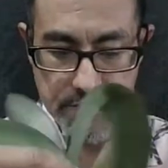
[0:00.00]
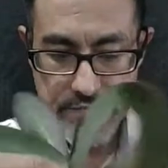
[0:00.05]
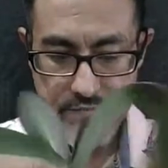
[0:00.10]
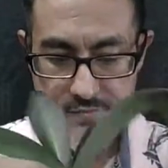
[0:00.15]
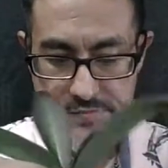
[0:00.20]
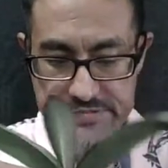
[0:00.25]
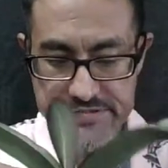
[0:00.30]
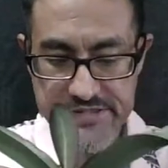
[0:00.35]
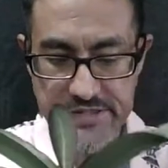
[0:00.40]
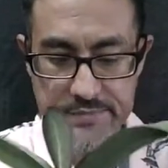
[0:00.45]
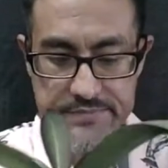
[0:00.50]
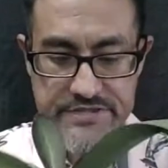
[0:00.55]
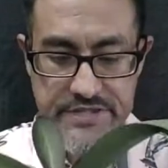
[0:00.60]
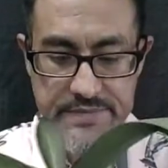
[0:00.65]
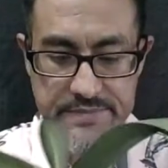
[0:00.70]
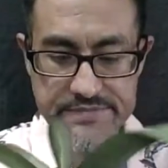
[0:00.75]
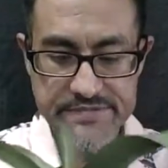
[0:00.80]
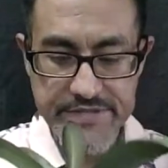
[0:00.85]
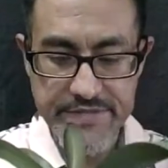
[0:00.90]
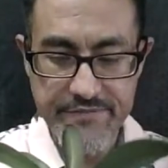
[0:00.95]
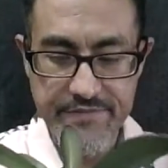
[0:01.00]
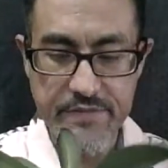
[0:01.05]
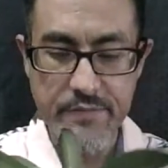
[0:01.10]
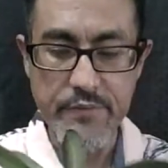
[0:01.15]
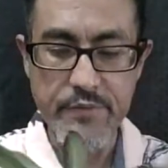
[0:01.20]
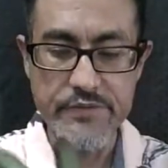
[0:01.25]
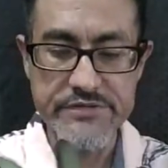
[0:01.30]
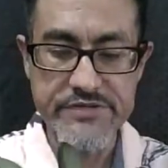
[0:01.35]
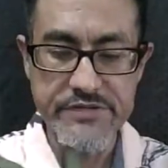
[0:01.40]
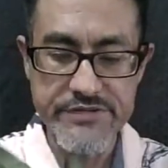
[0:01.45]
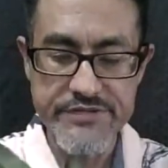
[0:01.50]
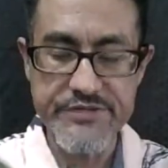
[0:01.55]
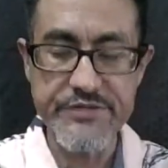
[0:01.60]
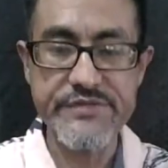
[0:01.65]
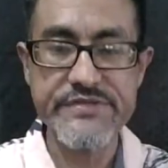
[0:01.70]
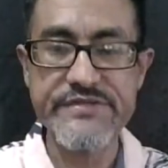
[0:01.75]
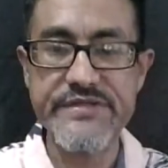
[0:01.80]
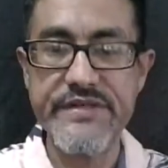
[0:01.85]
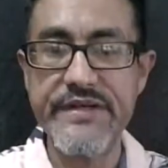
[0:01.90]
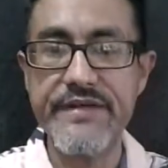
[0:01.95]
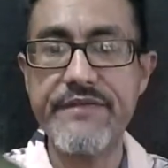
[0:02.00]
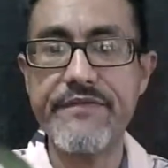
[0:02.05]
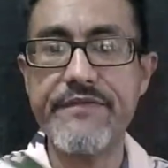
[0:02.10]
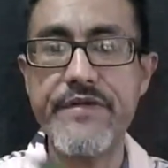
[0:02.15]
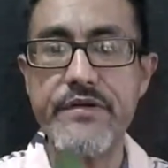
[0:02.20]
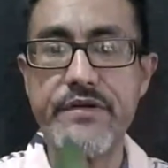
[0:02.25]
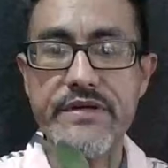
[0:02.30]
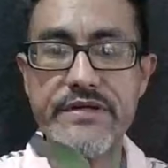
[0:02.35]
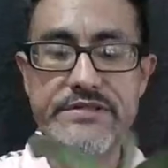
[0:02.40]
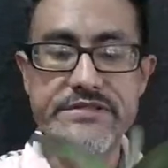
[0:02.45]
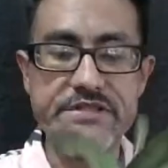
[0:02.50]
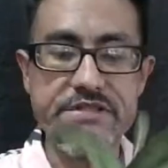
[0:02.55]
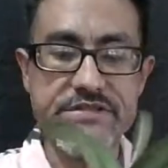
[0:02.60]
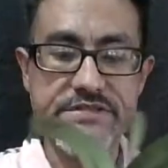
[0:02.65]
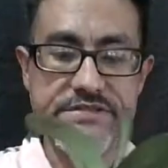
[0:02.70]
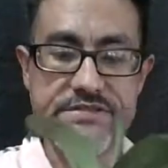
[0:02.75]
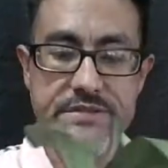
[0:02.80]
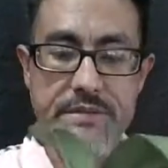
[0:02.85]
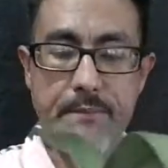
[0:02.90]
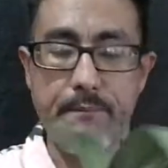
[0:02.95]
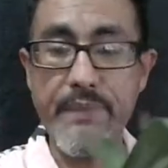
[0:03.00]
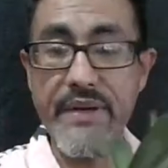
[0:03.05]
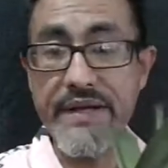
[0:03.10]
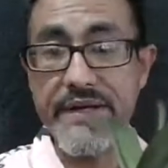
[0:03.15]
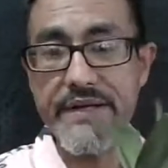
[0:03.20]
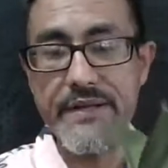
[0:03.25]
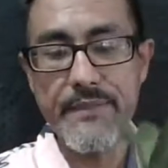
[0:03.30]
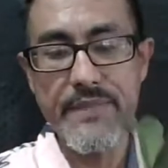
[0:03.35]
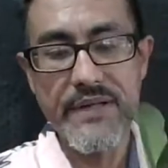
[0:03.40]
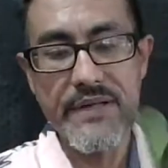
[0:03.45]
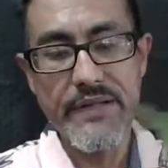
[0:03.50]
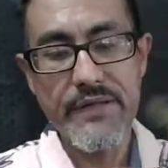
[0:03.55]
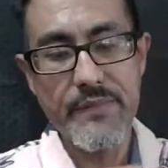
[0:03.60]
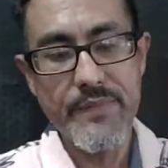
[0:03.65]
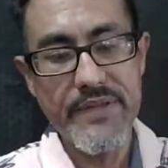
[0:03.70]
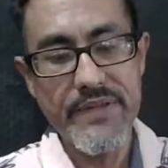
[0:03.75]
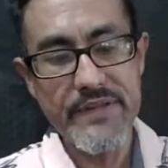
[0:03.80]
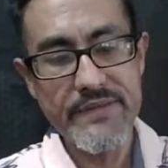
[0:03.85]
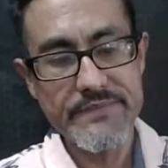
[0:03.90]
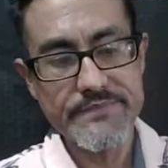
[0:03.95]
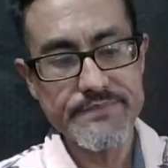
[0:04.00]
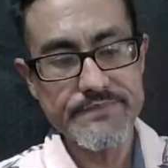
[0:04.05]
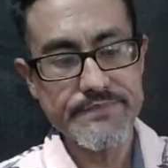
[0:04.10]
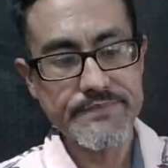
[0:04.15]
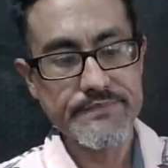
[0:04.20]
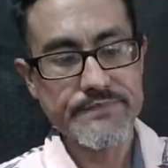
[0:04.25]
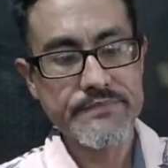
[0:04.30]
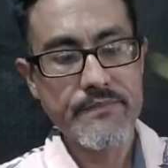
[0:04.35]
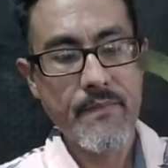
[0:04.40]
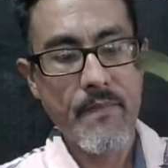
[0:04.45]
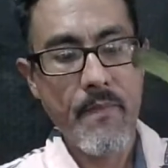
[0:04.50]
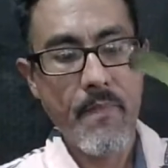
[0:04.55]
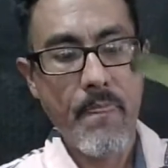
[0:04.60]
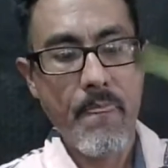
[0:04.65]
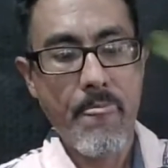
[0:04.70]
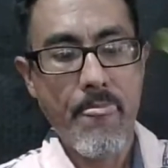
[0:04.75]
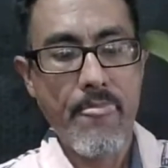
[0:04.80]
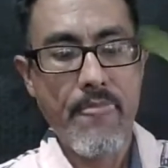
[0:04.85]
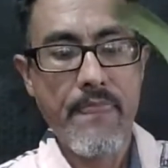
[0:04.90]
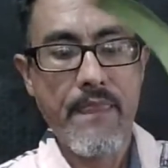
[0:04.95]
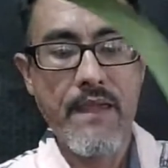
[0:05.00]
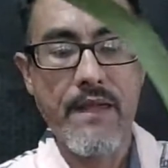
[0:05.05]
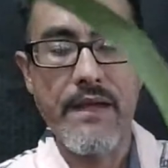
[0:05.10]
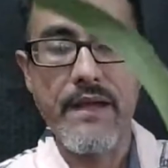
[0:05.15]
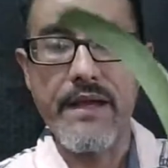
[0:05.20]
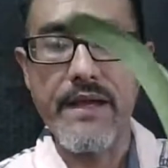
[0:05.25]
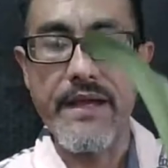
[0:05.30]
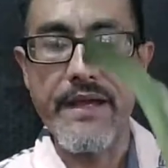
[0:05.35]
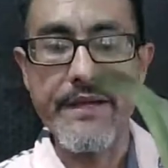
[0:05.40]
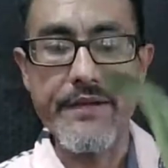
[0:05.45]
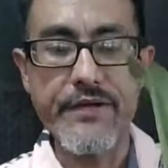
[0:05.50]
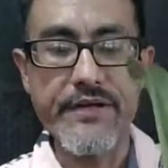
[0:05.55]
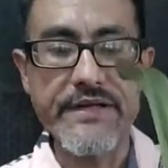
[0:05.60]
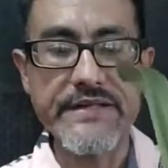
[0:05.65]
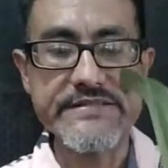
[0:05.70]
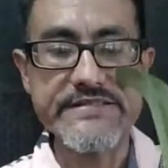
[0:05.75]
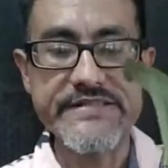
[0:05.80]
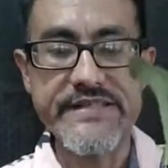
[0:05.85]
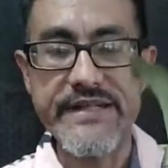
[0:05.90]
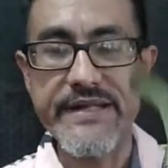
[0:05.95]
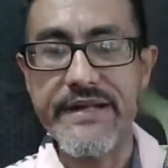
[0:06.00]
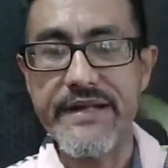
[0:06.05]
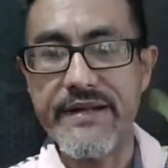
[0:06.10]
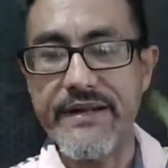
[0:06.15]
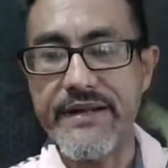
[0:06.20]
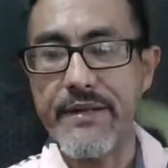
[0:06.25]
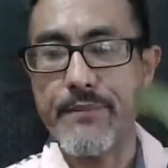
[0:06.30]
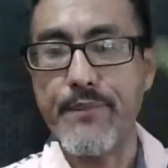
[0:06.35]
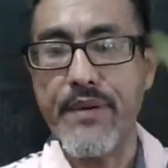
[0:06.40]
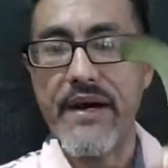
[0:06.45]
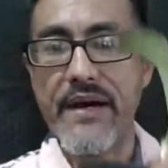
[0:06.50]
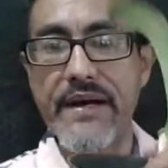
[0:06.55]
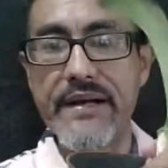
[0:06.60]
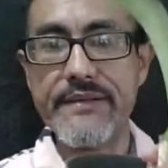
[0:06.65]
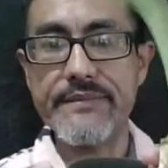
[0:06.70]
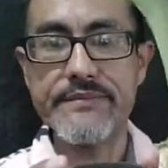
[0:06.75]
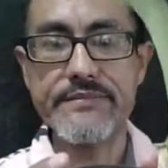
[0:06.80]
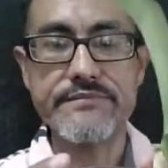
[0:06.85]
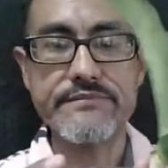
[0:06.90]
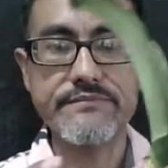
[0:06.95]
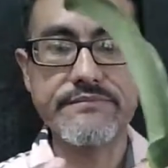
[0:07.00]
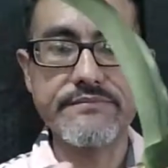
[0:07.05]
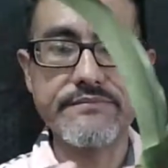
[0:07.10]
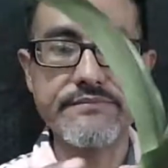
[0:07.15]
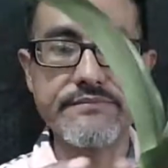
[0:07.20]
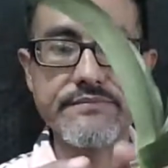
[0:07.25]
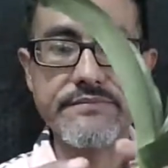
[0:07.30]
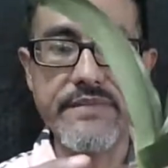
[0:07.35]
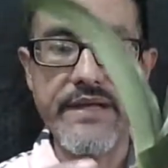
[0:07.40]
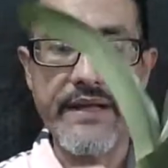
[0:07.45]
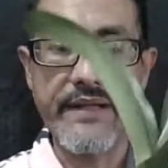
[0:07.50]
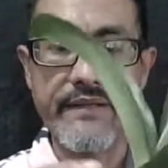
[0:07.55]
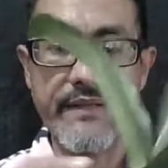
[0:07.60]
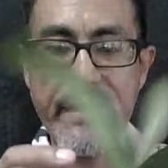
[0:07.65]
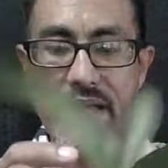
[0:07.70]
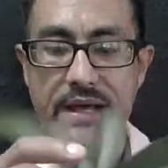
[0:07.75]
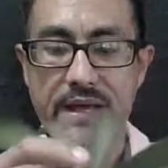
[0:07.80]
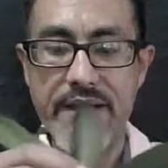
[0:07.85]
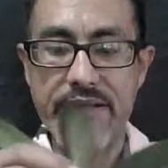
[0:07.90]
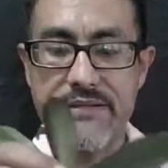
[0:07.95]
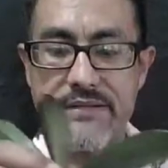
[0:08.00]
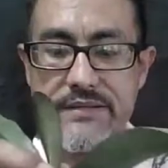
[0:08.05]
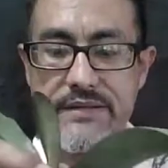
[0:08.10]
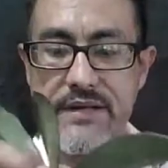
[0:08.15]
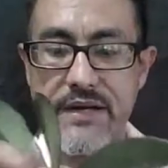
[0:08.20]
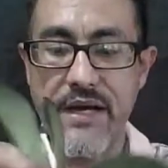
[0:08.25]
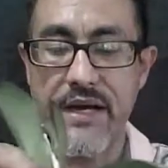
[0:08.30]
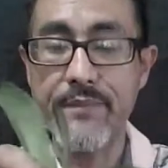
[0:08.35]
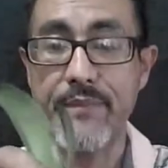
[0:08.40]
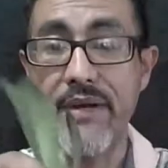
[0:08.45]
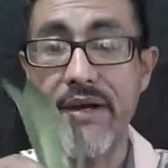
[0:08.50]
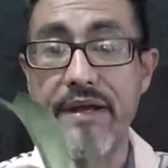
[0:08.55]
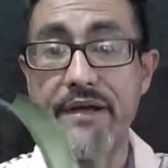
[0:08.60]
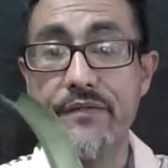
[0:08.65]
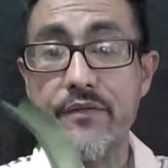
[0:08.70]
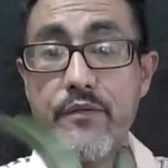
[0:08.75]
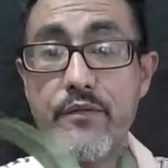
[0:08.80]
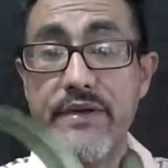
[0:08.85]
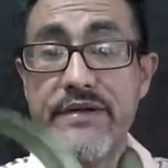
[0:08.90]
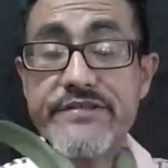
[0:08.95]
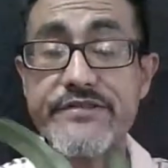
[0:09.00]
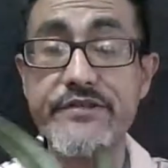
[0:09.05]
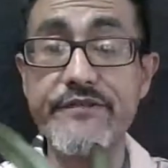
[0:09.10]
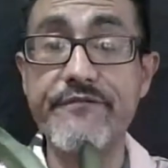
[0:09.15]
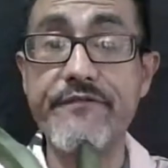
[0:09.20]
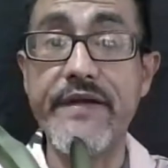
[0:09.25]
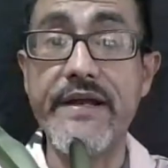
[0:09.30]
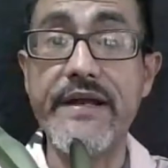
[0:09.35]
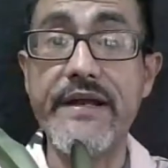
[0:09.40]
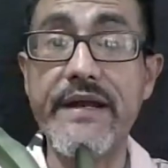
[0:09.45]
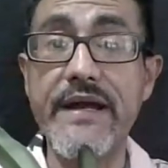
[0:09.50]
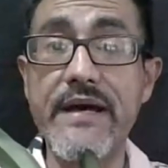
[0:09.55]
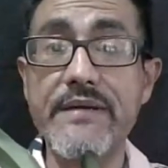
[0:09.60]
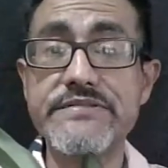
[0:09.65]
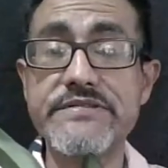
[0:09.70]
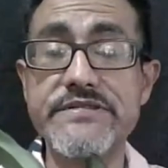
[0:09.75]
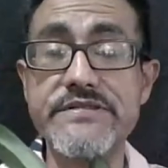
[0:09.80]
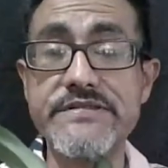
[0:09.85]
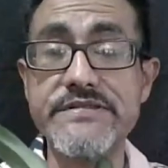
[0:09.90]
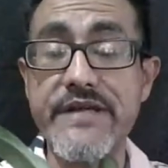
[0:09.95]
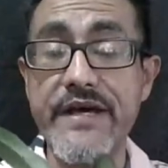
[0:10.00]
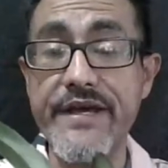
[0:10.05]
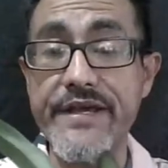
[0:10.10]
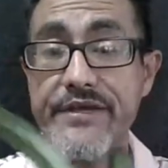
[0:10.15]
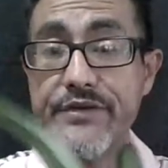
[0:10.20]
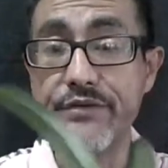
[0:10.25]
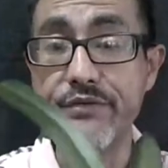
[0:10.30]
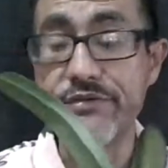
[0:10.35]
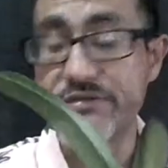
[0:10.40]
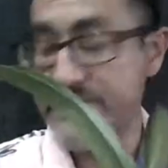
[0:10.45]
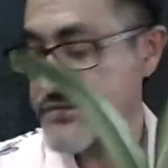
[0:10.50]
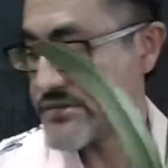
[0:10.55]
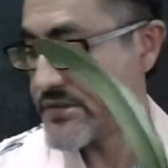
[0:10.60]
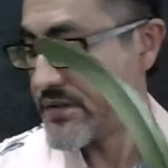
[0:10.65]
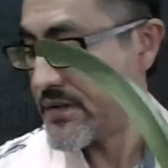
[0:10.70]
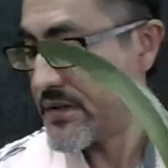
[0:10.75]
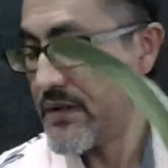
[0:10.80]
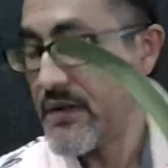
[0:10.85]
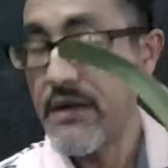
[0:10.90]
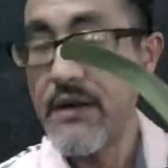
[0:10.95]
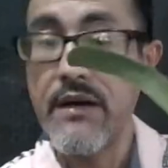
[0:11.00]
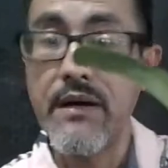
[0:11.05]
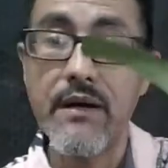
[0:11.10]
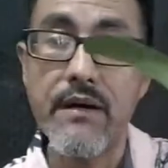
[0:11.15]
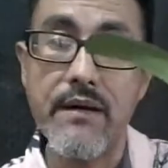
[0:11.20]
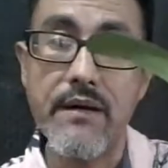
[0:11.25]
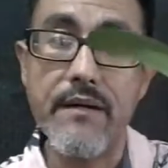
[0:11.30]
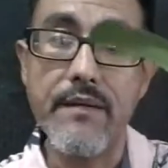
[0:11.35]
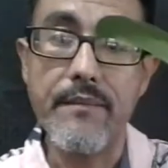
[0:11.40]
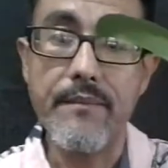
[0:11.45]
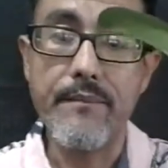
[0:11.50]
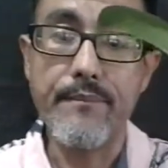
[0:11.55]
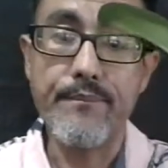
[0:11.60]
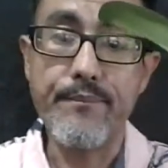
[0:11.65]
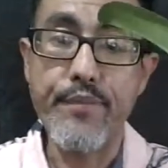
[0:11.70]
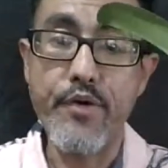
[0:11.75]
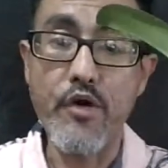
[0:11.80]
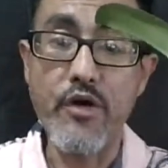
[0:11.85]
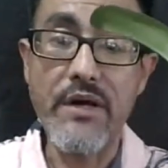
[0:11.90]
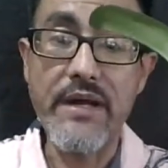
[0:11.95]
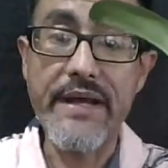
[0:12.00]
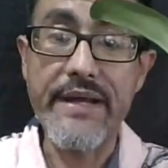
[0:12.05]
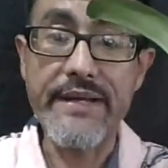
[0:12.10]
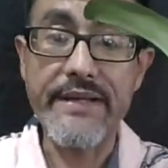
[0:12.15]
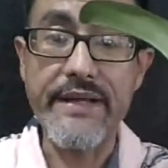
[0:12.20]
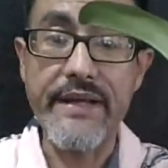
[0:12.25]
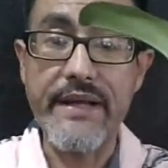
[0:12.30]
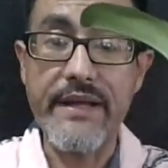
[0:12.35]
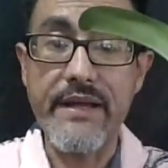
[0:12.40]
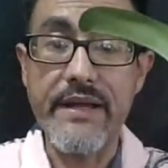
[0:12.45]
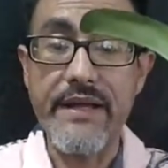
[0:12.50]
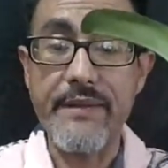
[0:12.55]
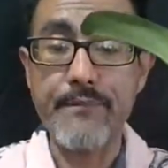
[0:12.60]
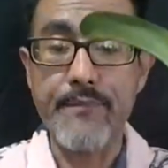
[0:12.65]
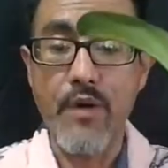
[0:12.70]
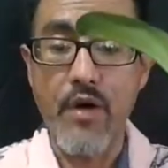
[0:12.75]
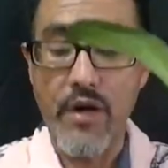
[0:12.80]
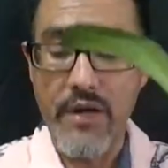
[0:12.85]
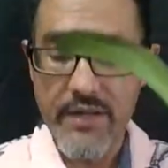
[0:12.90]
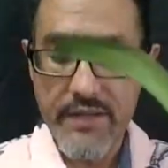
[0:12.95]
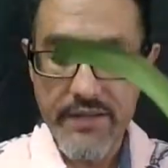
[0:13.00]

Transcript: Sometimes if the roots are too stiff, you could just bend them a little bit and you could sit it in the pot like that. On my other rescued Phalaenopsis, I use perlite and bark,